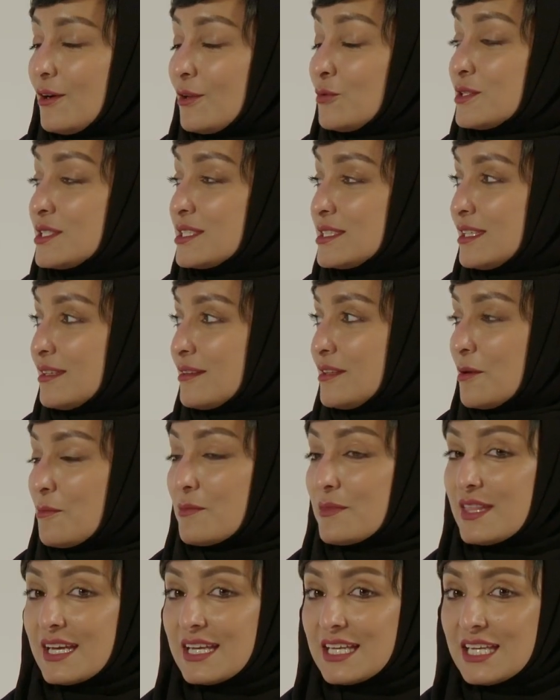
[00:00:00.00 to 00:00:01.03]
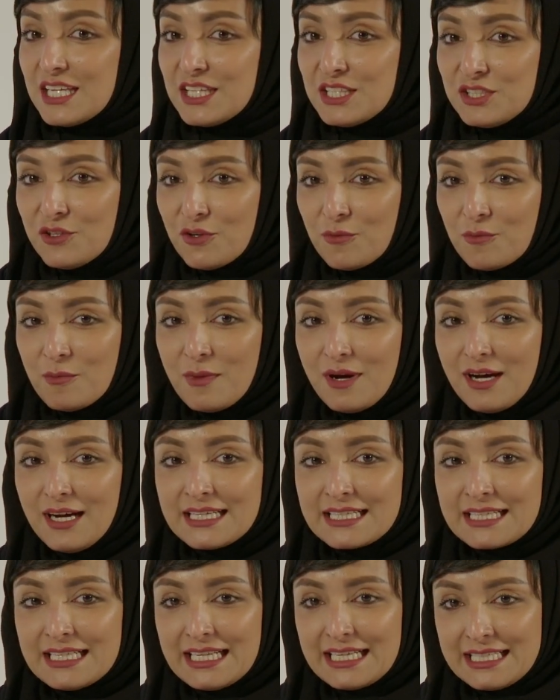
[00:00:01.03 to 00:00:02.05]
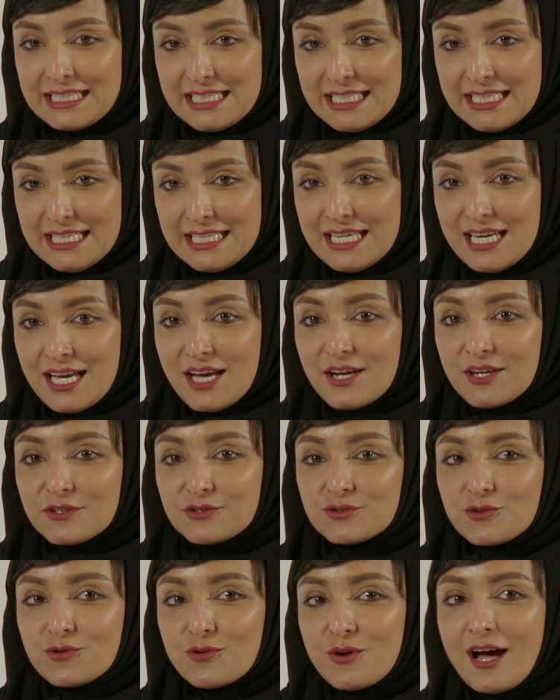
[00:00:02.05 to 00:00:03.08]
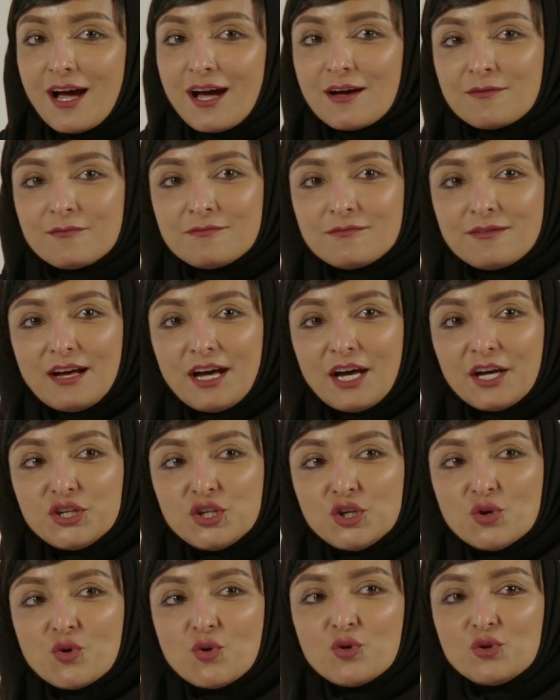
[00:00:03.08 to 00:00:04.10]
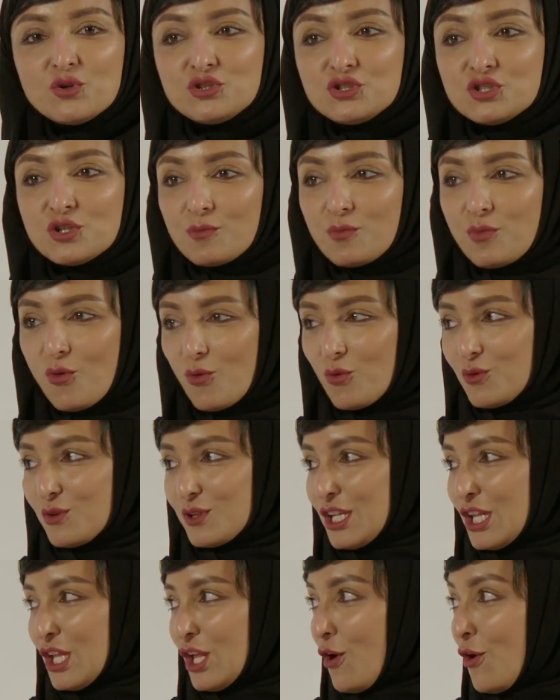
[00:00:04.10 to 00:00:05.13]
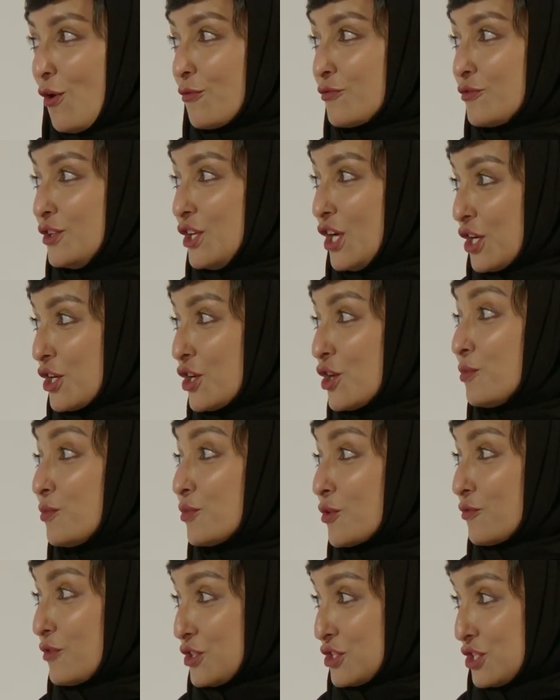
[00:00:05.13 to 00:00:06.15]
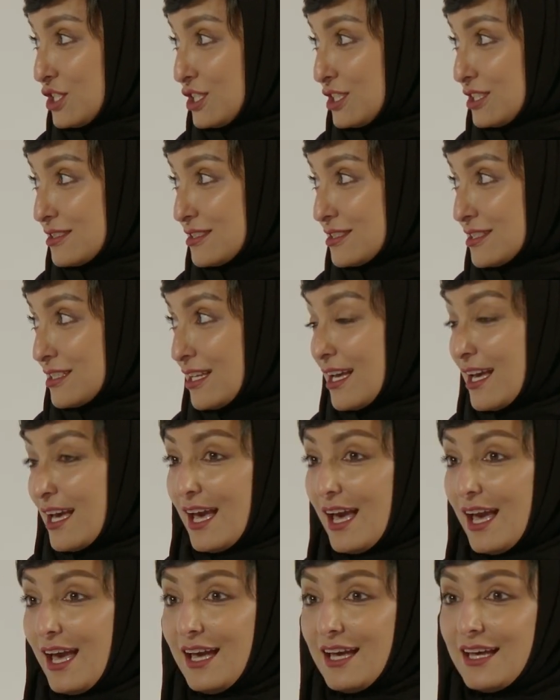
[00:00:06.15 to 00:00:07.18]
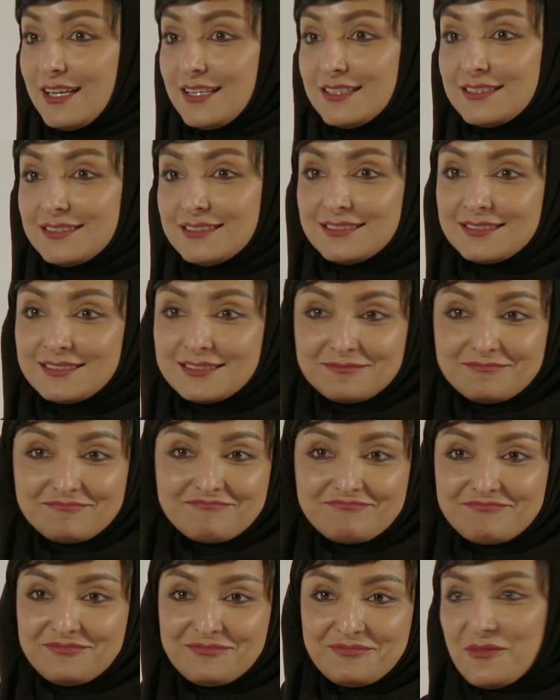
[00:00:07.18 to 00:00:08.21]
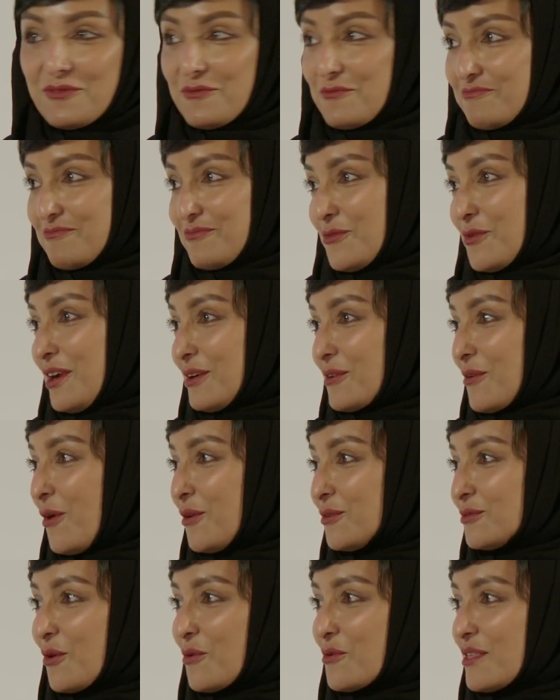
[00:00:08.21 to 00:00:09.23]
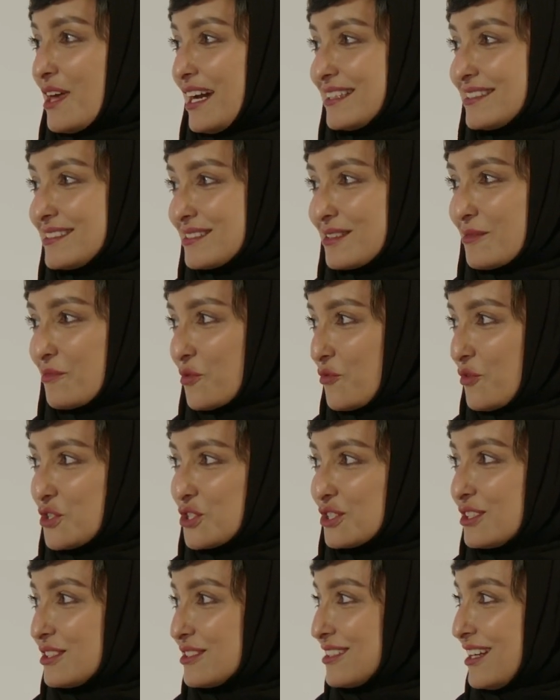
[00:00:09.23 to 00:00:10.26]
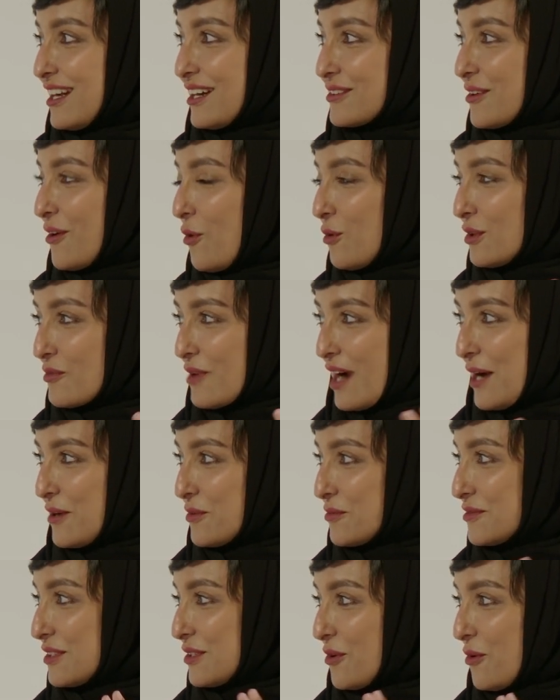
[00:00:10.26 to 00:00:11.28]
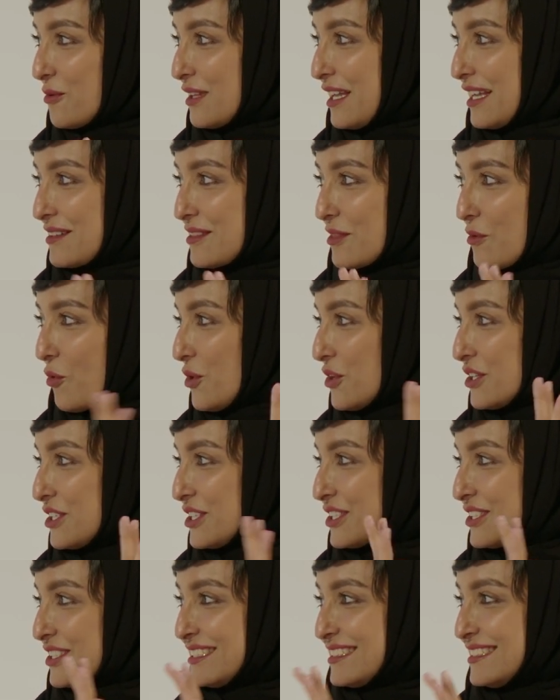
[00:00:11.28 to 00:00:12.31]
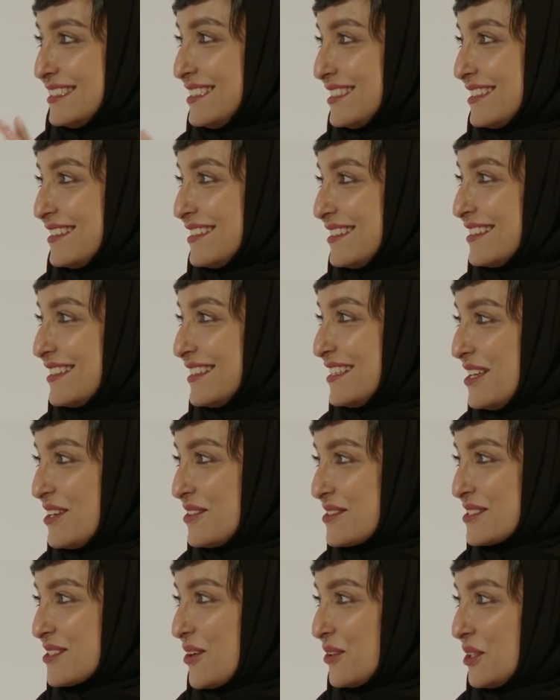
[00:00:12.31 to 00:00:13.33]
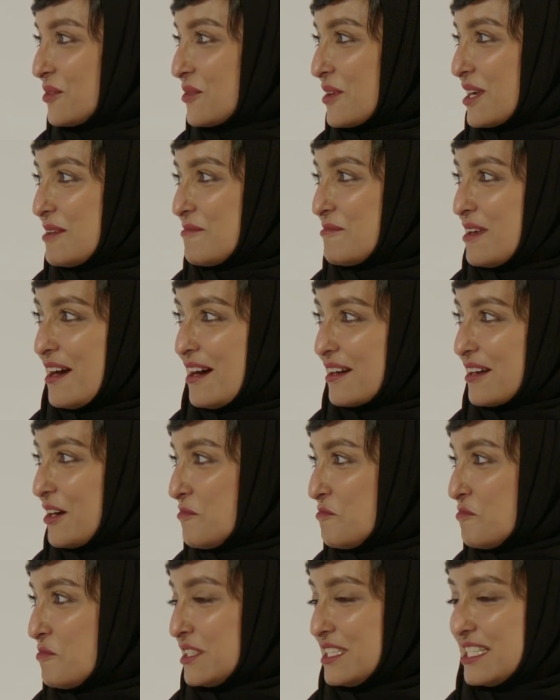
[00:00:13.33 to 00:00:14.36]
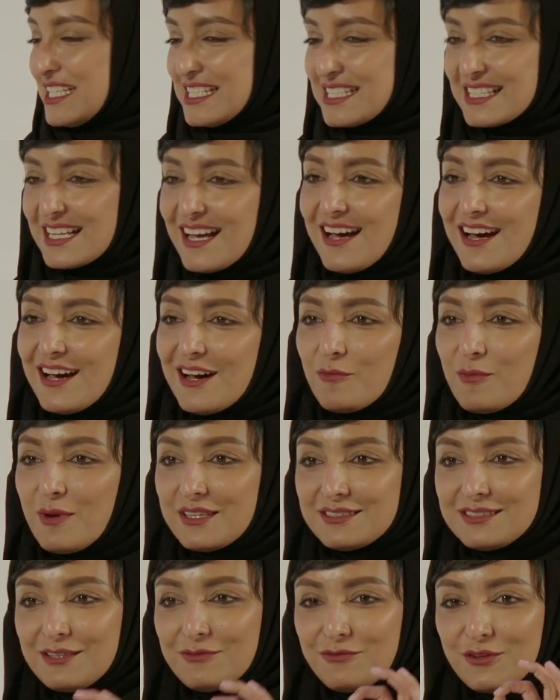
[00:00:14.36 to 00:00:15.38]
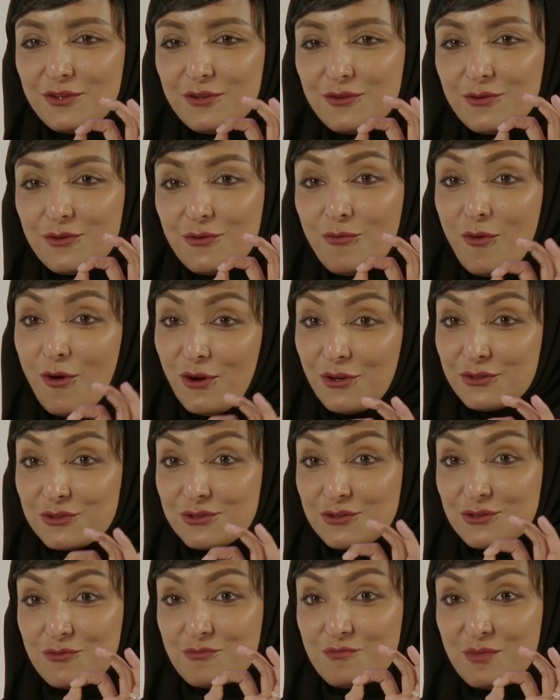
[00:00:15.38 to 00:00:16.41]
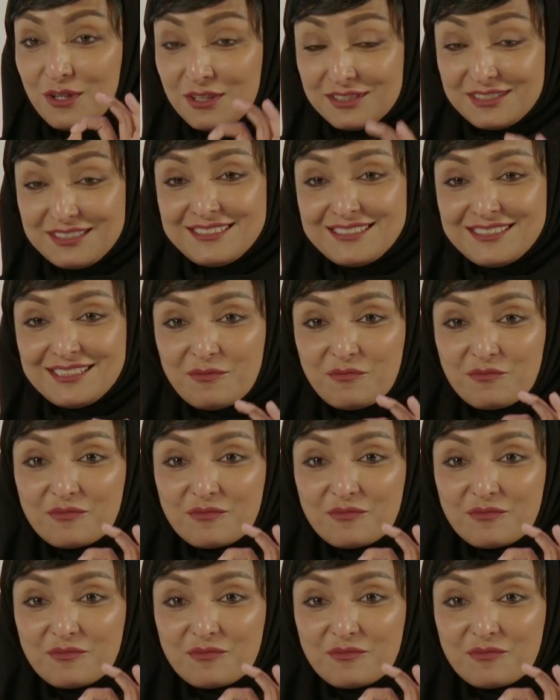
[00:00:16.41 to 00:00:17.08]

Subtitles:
always tell them the kingdom are lucky to have a huge pool of young professionals. And we are all know that the professionals are all around, you know, like the world, here in Saudi Arabia, companies. But if you want to build,